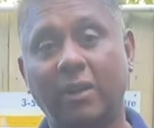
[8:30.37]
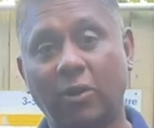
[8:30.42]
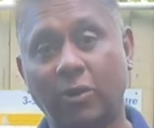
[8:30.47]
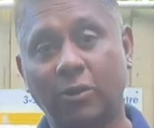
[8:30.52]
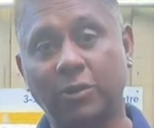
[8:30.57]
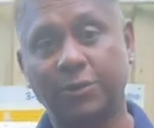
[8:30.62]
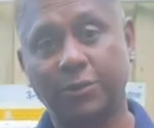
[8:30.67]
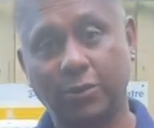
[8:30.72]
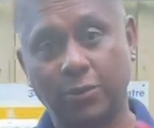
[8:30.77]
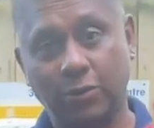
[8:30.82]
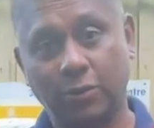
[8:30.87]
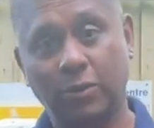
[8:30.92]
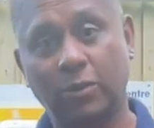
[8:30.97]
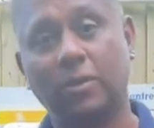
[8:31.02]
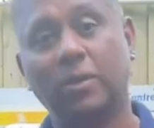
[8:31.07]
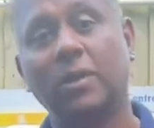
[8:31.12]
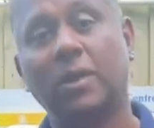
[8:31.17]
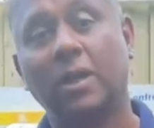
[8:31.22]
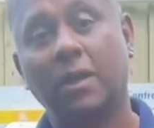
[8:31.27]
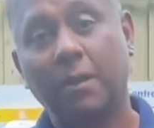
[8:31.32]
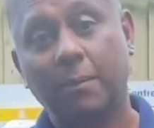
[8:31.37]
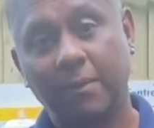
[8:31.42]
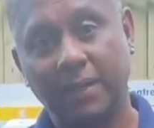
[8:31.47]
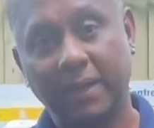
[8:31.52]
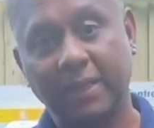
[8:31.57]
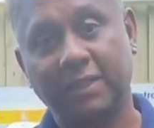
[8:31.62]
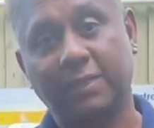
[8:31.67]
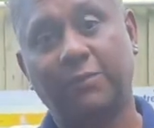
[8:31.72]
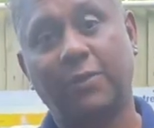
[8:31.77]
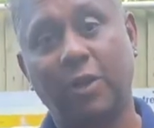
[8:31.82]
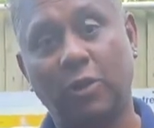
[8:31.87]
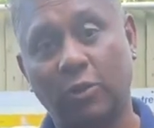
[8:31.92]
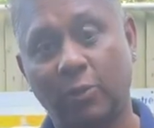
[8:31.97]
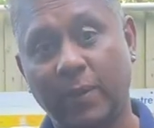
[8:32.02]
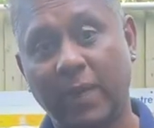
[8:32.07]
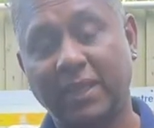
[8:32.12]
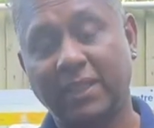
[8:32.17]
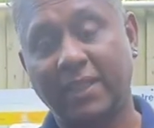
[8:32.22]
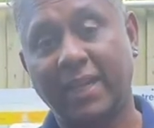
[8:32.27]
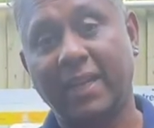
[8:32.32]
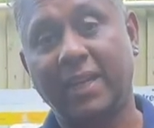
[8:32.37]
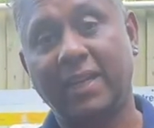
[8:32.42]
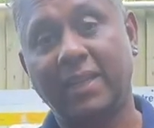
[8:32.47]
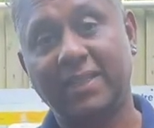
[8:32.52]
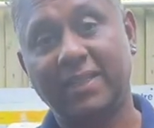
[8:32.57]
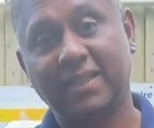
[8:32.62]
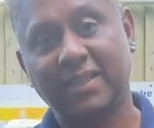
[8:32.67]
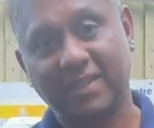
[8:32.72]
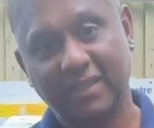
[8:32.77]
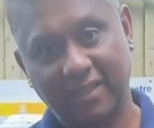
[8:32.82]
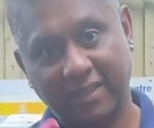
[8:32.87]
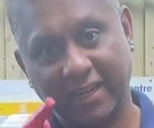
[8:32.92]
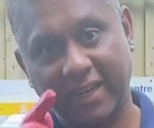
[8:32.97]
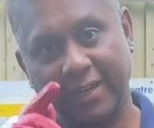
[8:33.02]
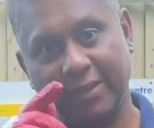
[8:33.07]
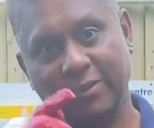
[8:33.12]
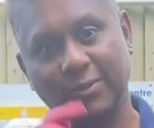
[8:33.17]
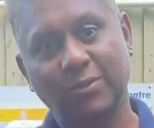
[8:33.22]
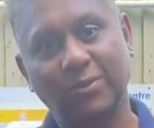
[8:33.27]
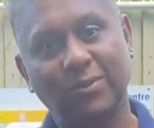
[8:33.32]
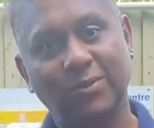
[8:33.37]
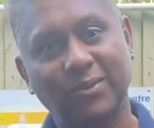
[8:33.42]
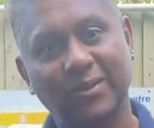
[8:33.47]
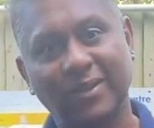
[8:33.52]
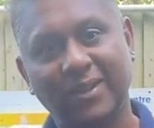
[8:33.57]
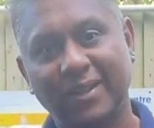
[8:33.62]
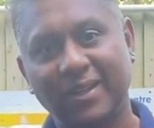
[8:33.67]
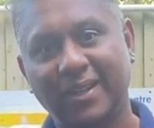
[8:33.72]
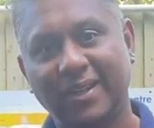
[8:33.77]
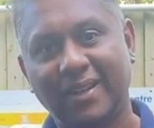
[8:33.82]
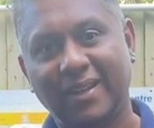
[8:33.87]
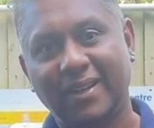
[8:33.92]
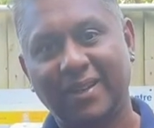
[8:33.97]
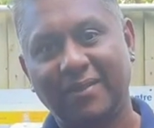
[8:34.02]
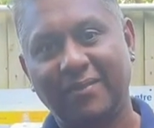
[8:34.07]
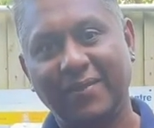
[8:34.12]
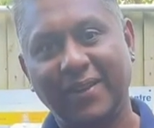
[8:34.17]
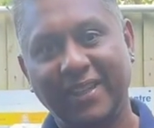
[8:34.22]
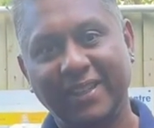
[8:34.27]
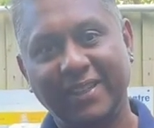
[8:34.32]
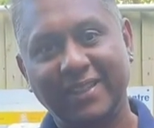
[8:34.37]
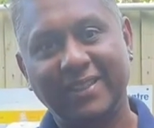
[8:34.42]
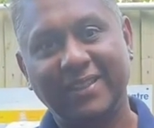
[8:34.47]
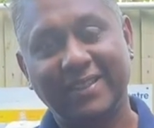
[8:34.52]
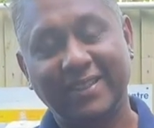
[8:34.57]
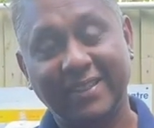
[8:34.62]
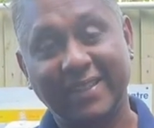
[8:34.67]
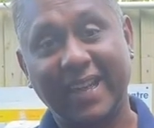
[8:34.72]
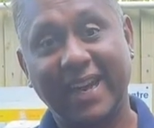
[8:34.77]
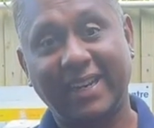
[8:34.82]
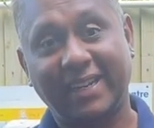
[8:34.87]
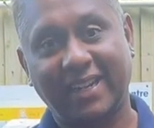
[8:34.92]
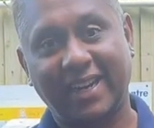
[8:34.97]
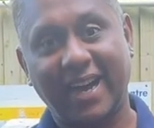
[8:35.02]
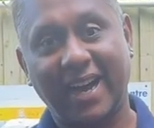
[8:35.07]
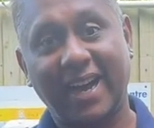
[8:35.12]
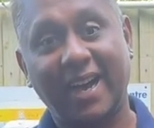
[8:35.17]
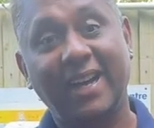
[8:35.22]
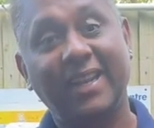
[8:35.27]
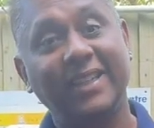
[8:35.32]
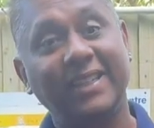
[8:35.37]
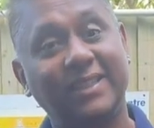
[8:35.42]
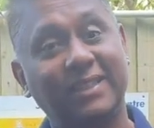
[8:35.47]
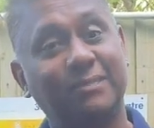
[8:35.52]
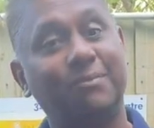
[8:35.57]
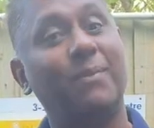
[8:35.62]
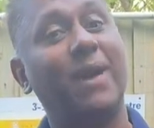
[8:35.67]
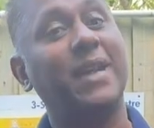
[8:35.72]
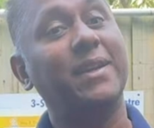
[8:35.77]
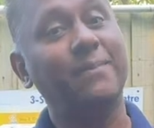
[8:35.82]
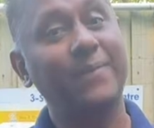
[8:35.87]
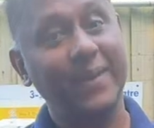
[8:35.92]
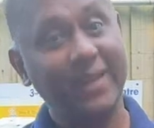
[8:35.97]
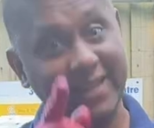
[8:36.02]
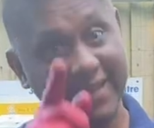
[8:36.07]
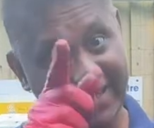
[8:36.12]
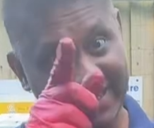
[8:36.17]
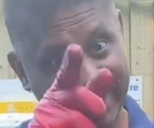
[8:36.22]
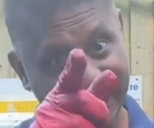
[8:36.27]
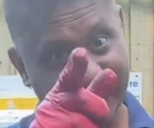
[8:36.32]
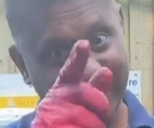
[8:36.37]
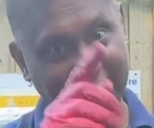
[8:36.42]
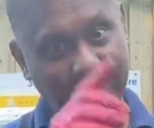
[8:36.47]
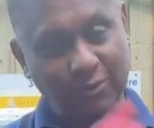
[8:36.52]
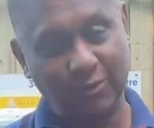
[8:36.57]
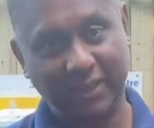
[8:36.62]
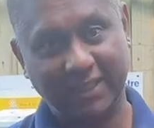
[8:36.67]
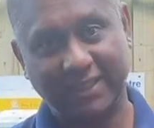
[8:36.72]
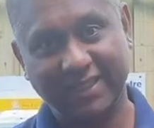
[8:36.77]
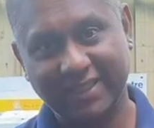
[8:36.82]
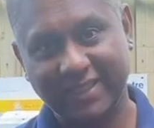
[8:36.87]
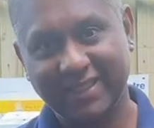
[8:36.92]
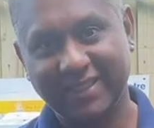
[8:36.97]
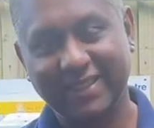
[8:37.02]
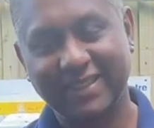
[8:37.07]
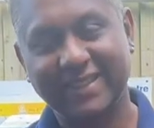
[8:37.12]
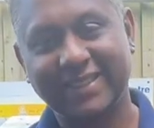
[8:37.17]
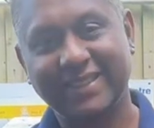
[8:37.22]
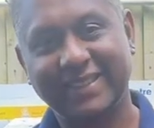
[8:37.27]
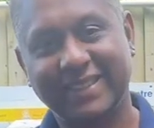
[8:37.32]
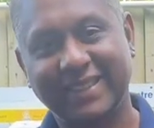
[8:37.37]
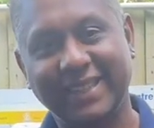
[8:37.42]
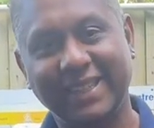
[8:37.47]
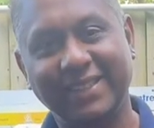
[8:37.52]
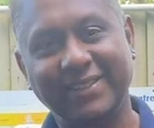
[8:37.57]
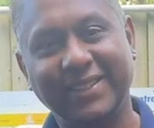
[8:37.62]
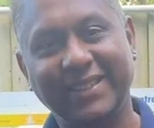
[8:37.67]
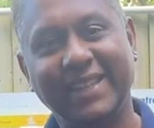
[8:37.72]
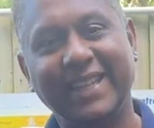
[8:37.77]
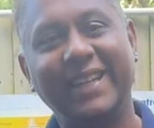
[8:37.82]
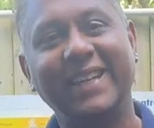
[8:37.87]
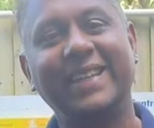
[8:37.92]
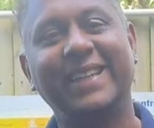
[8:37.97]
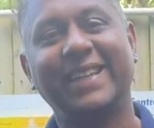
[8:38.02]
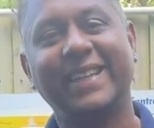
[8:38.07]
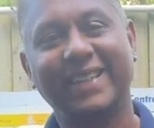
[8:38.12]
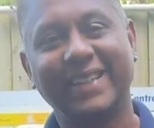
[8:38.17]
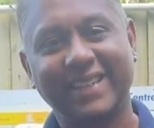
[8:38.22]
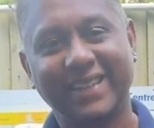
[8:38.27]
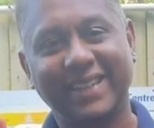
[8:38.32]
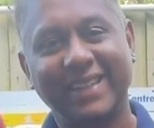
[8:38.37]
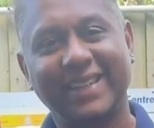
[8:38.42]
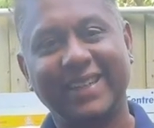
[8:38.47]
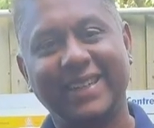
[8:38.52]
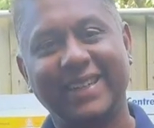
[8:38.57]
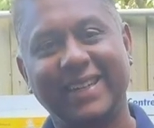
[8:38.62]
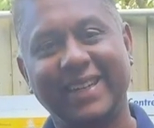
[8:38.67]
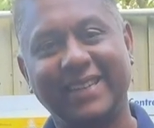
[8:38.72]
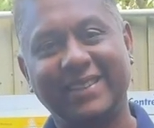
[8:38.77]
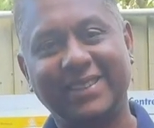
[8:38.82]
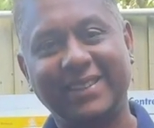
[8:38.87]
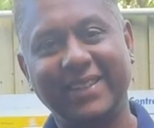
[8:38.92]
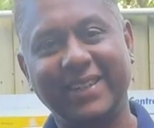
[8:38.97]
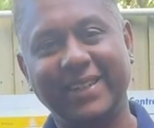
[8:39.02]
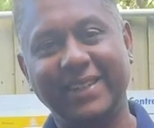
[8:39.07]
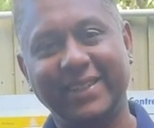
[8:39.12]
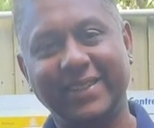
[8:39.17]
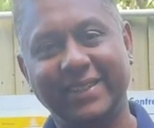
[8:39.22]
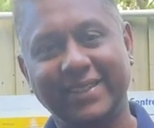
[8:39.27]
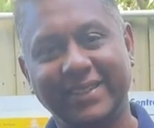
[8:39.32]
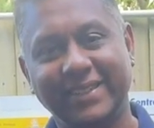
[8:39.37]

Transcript: also please follow my channels, try to win that car, it might be yours. See you with the next video.